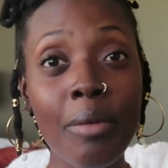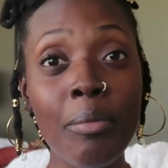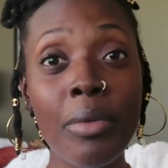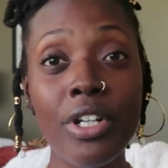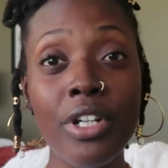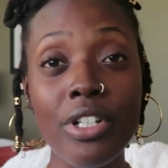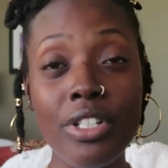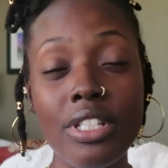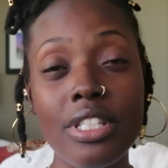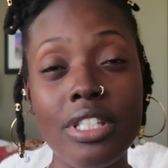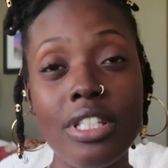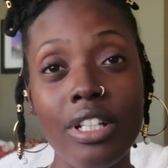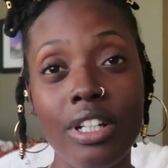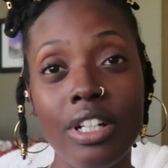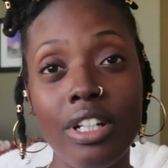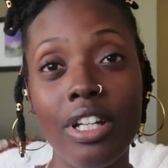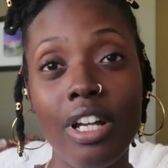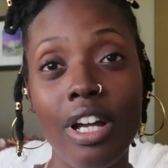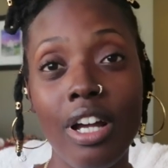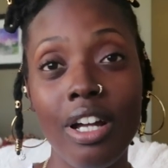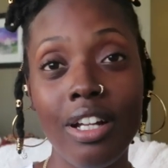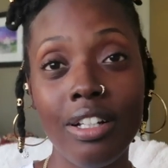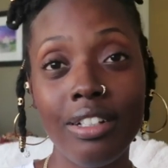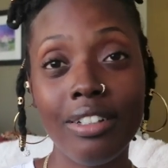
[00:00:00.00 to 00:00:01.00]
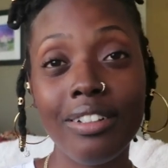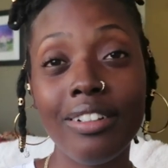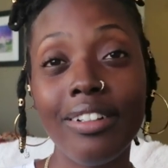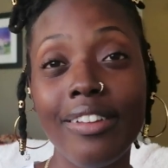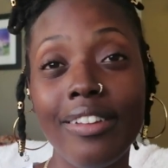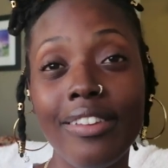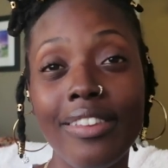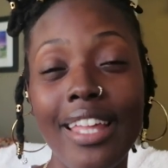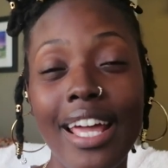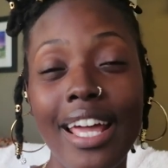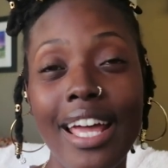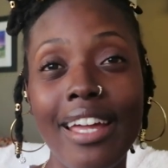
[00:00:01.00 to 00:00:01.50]
am here to tell y'all
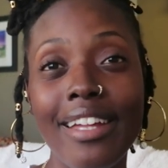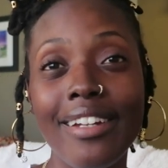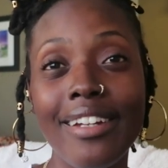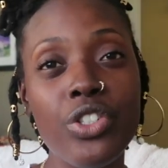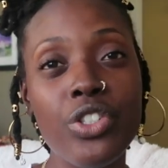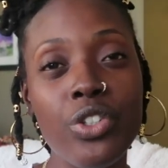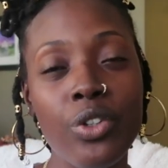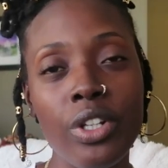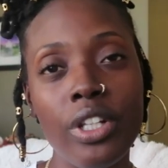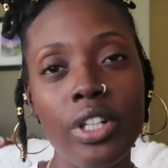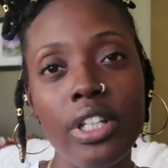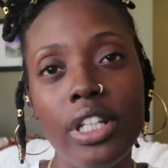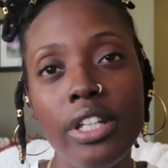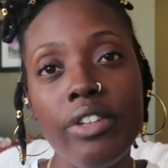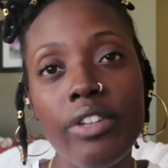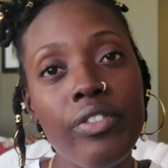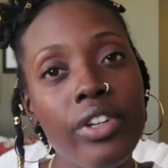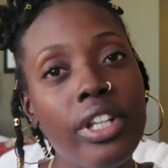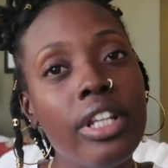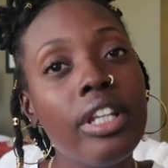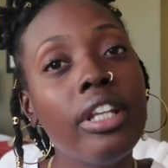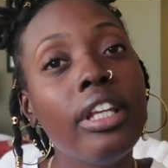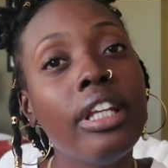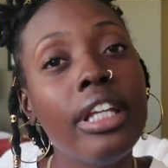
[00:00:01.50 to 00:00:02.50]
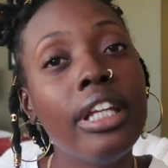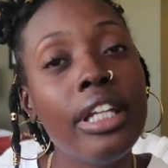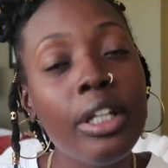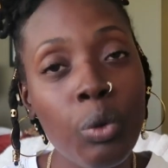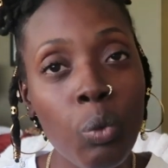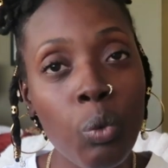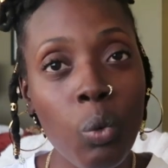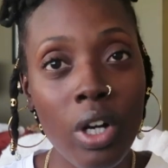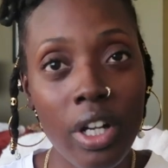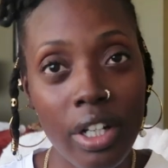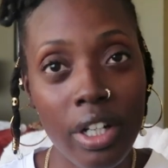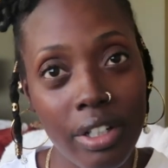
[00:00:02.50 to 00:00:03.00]
that you shouldn't even need
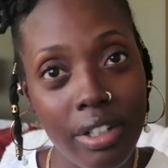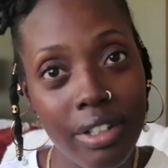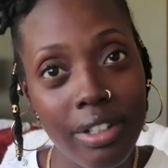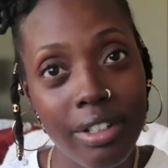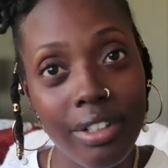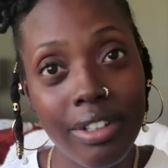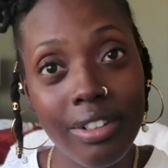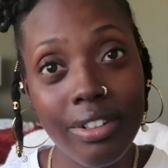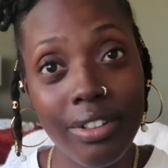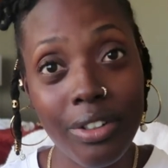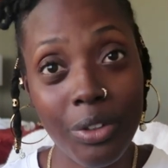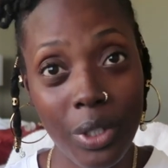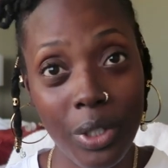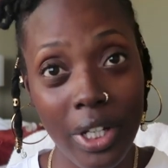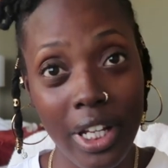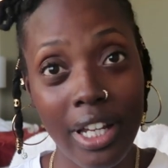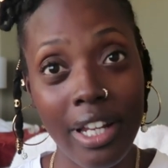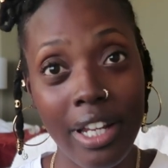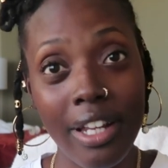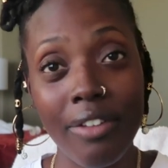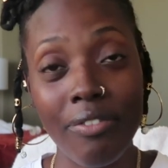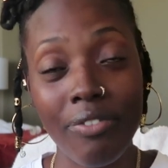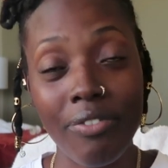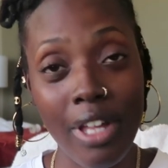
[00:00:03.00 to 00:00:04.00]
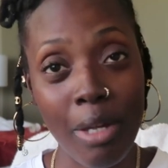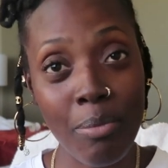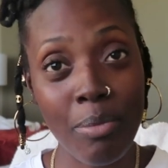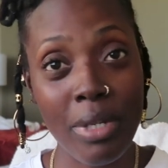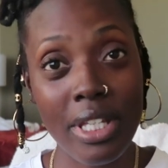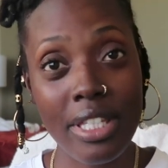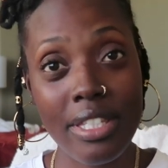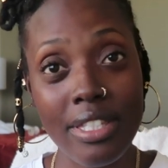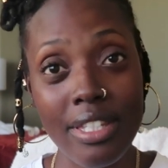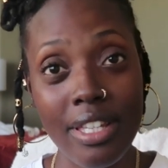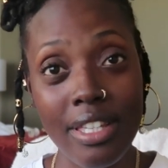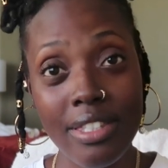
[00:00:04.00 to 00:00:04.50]
one, okay, if that
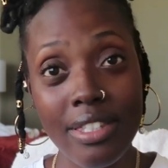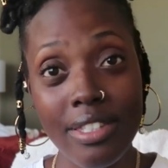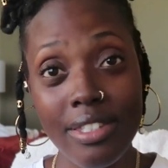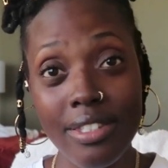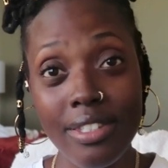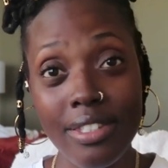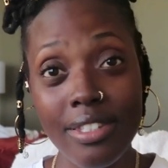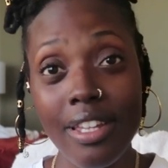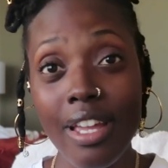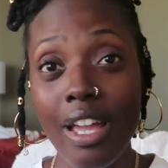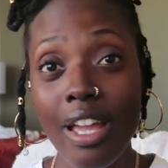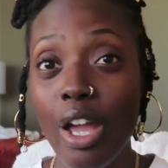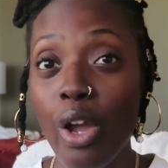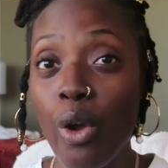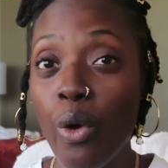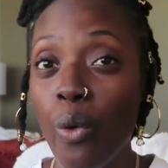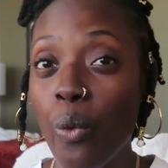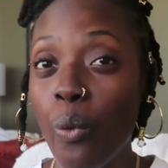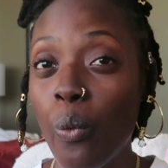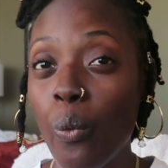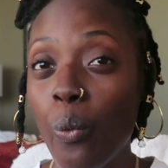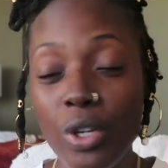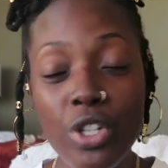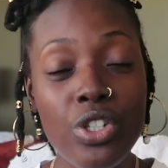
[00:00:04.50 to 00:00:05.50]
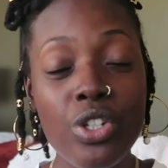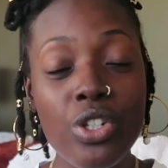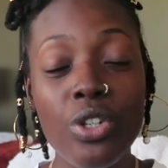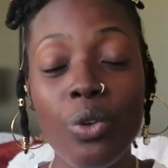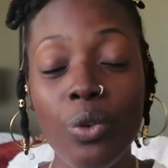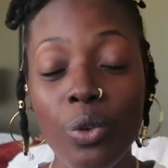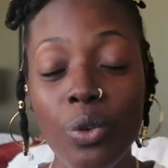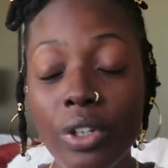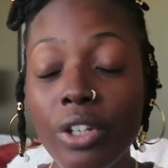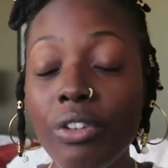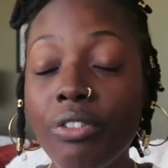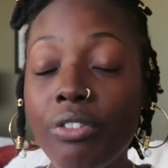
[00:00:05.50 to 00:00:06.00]
makes sense. We should
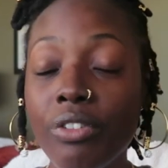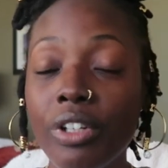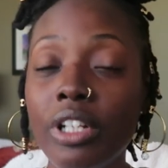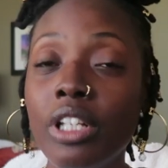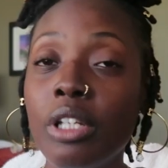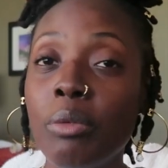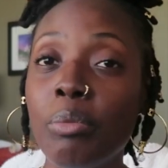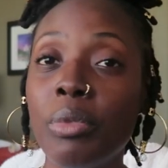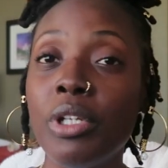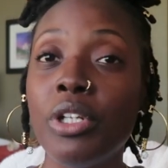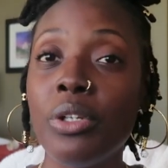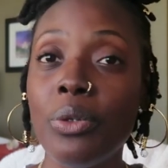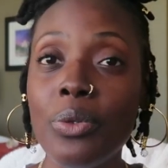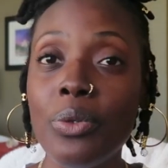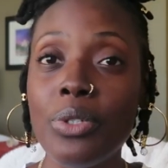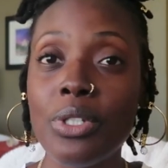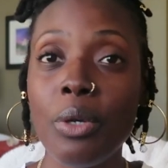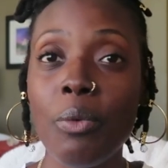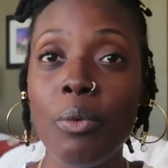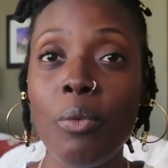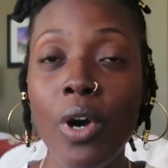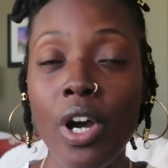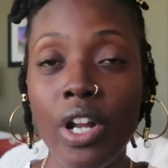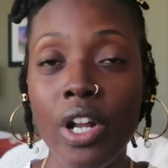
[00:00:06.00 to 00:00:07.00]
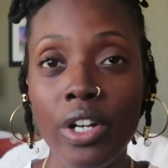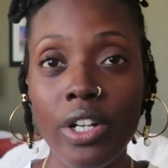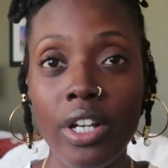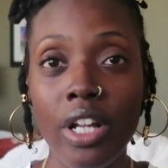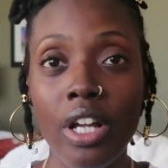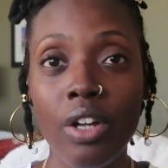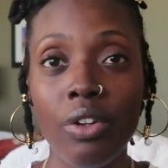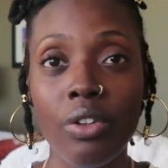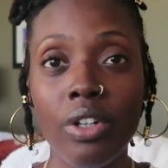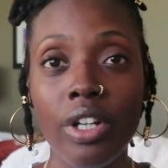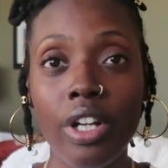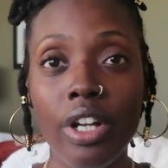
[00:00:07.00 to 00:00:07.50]
only really be using water
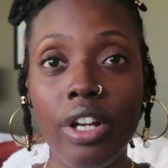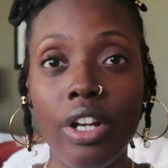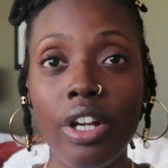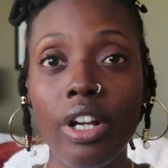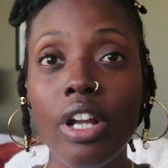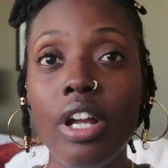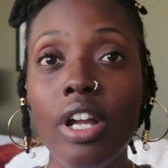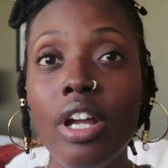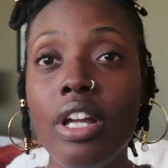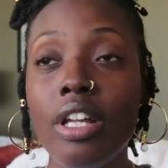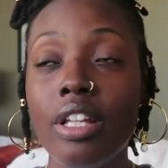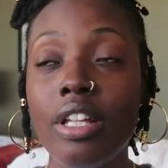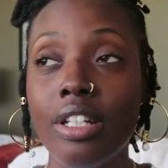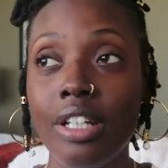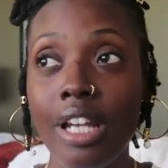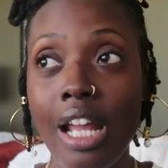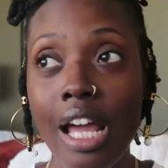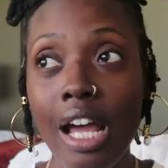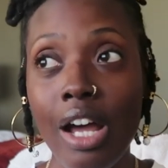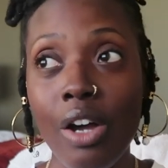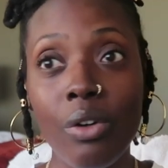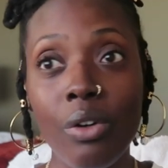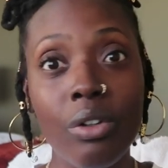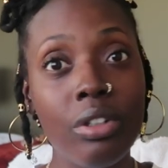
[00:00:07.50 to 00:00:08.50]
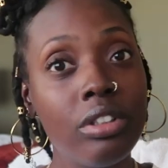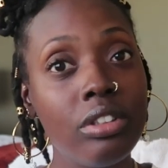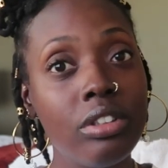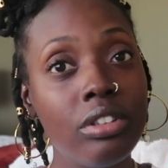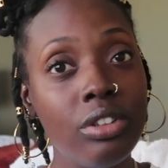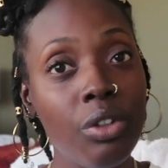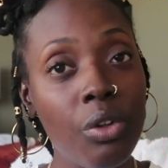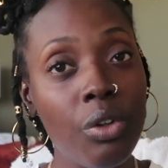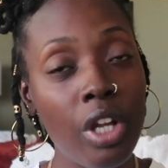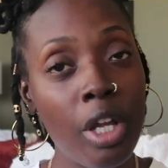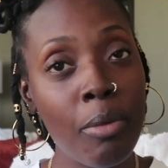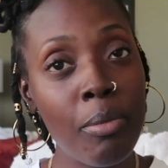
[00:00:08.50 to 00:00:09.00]
down there. Now,
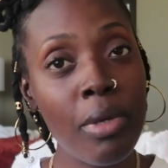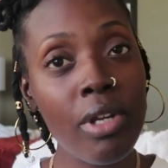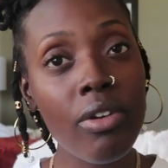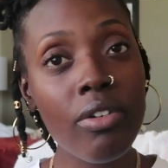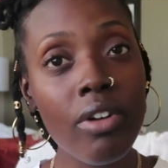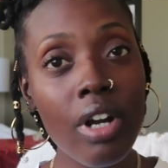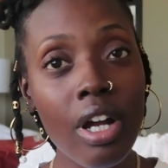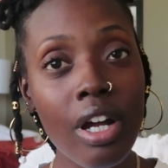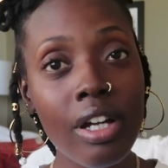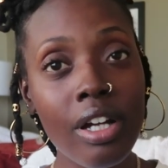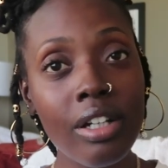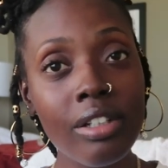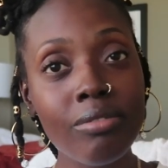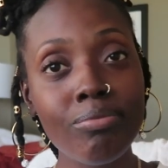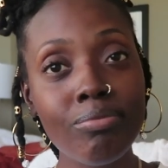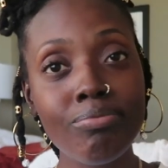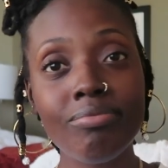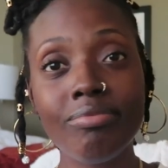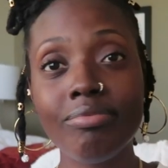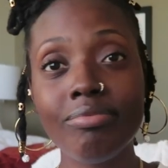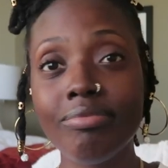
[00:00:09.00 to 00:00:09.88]
don't get me wrong,